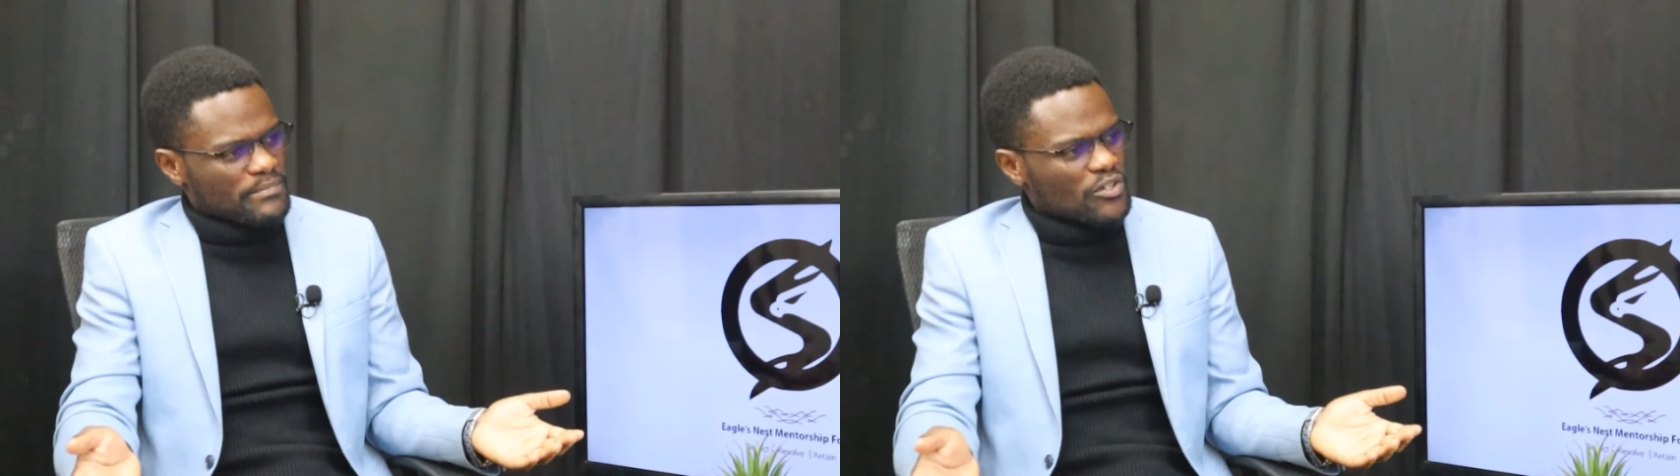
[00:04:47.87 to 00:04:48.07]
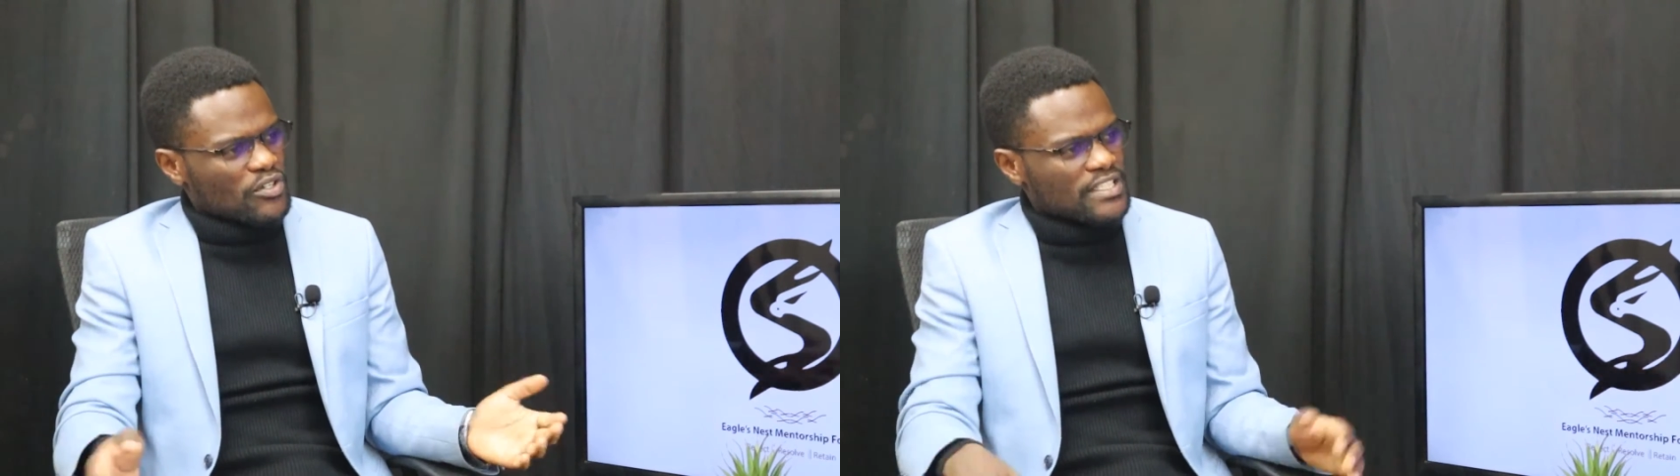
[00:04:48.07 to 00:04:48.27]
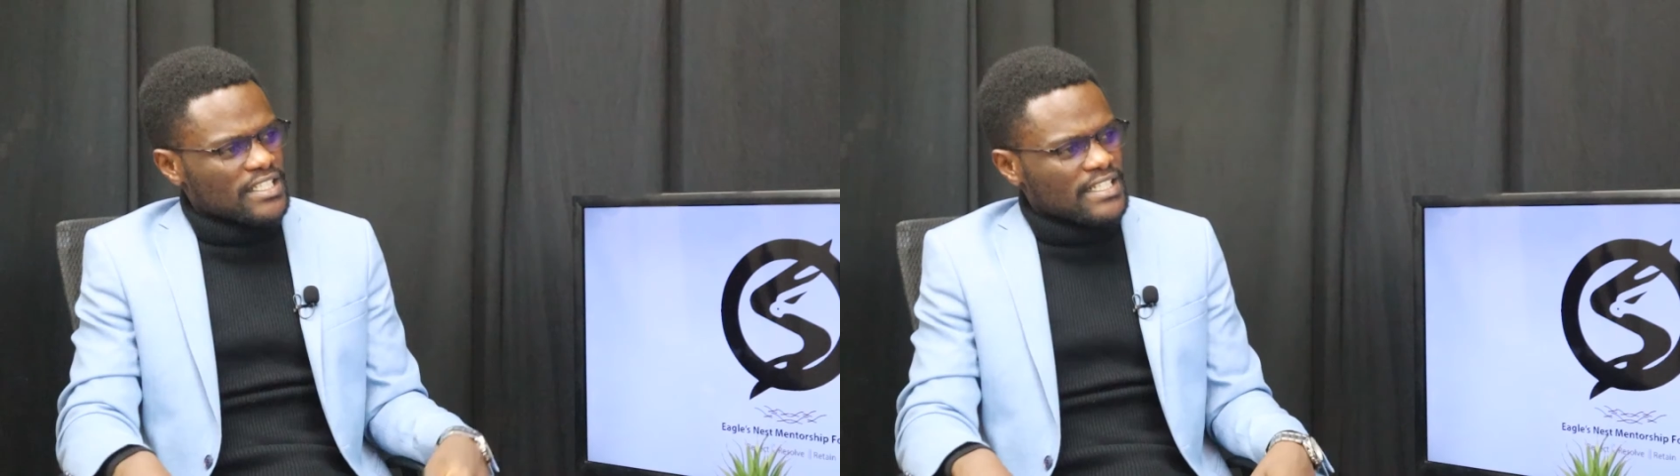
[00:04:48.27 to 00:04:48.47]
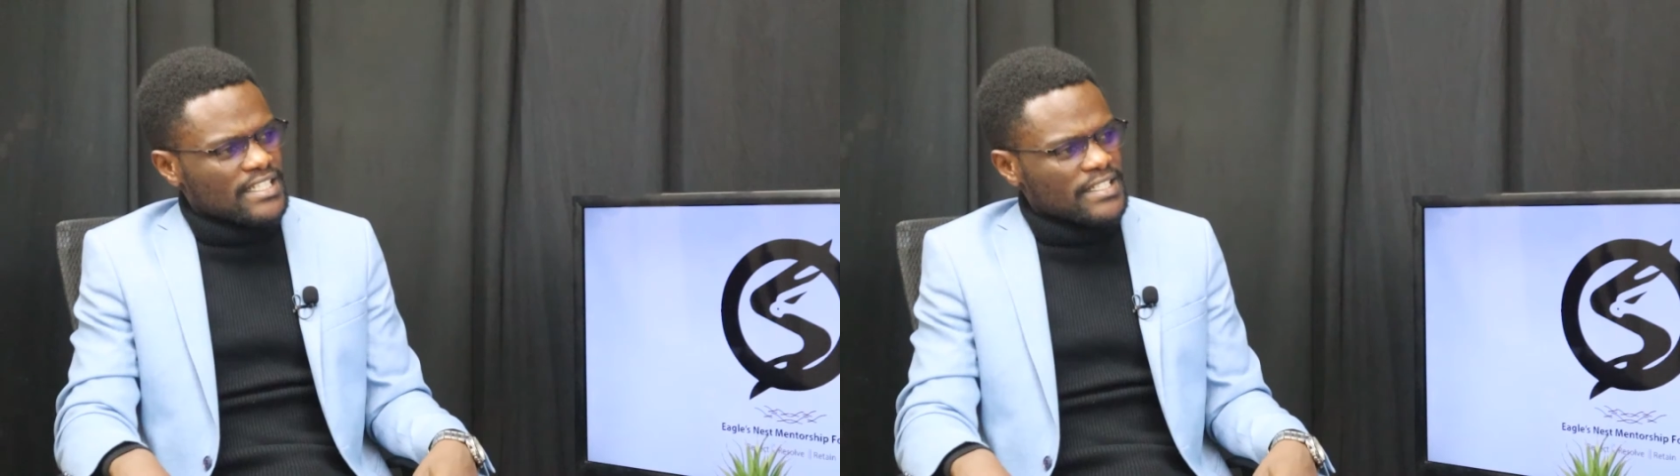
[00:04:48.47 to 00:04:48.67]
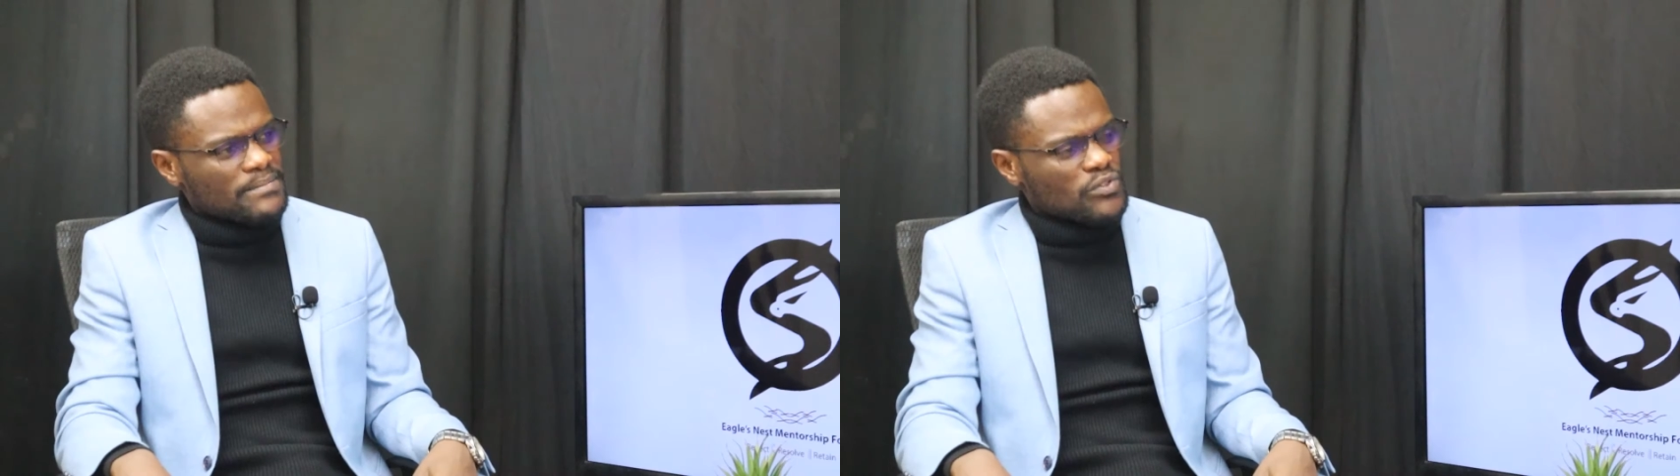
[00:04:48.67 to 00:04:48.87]
Because it
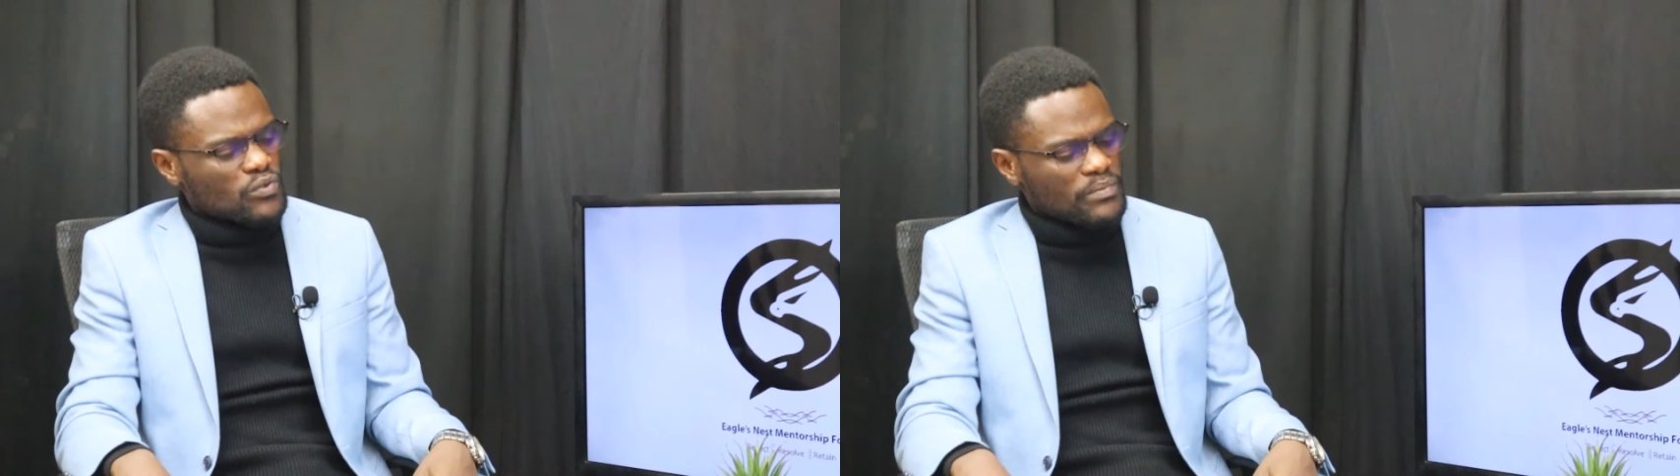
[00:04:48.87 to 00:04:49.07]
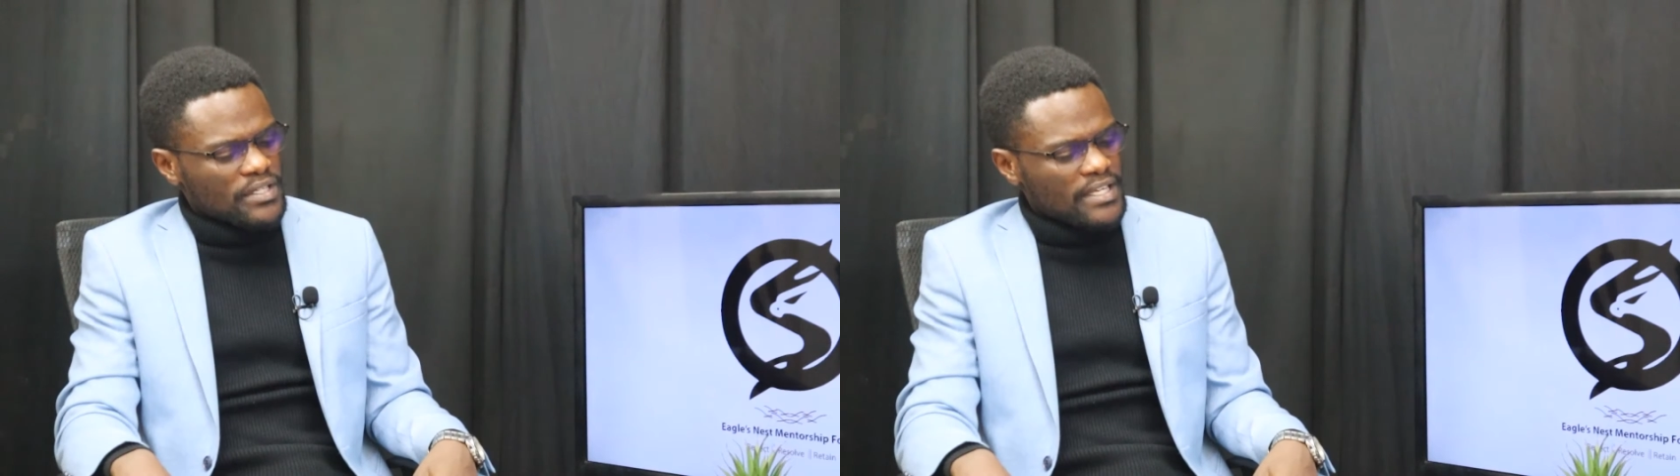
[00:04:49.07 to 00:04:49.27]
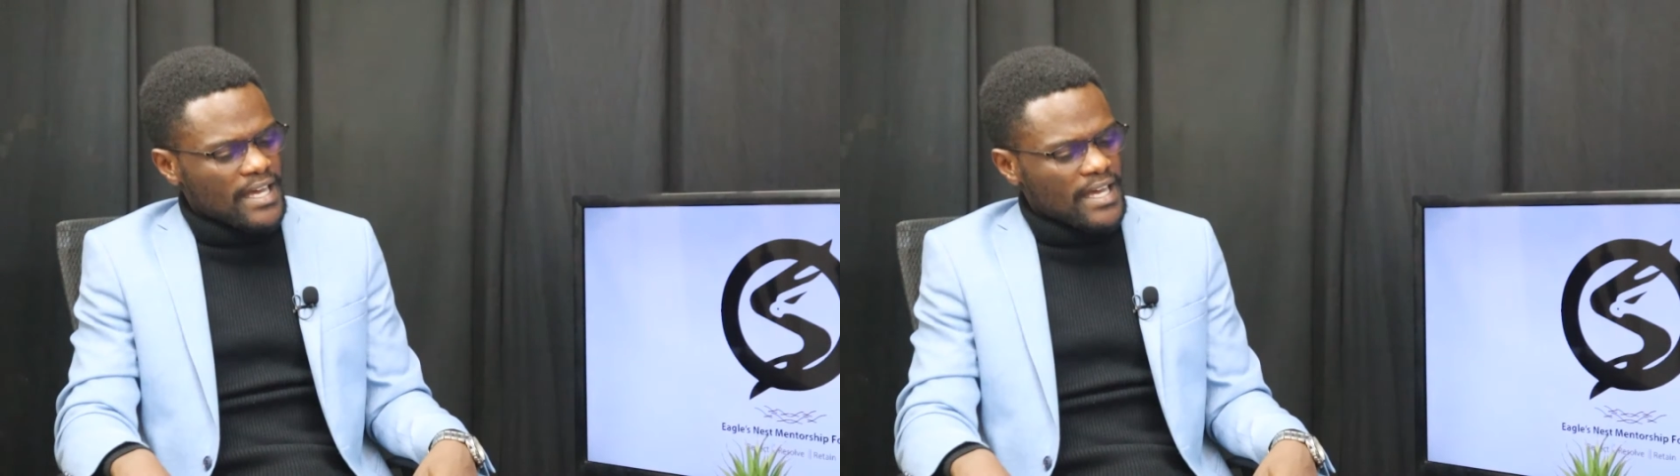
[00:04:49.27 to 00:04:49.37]
seems to be